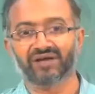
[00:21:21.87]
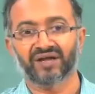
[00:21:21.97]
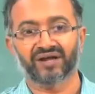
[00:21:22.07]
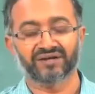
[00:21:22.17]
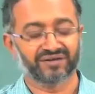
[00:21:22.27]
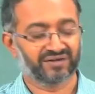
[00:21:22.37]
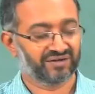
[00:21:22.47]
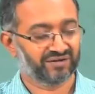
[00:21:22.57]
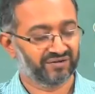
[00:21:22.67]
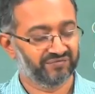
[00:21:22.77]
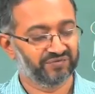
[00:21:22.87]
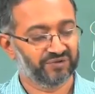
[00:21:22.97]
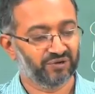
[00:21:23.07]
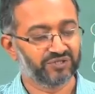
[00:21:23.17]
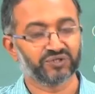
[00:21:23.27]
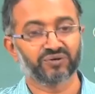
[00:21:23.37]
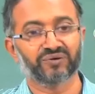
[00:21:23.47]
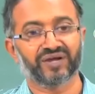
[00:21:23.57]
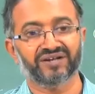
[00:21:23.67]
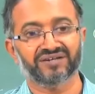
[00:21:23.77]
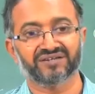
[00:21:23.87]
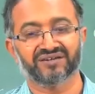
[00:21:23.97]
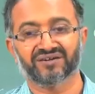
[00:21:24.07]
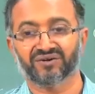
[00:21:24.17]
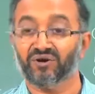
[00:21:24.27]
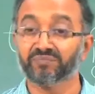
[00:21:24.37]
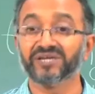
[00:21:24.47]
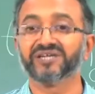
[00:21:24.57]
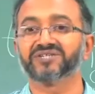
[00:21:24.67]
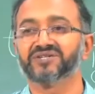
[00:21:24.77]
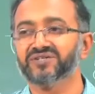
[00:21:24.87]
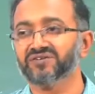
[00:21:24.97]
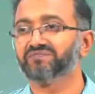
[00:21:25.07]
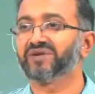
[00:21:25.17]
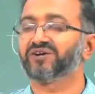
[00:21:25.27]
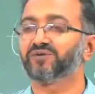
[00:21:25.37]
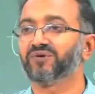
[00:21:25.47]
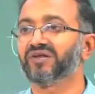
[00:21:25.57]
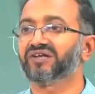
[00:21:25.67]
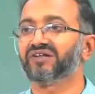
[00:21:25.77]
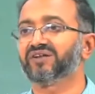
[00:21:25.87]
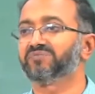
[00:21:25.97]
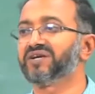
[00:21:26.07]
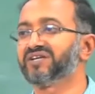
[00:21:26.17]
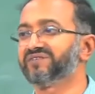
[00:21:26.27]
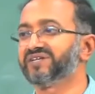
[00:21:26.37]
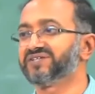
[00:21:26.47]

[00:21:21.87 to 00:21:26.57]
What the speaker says: and we will also look at combinations of macromolecular and multiphase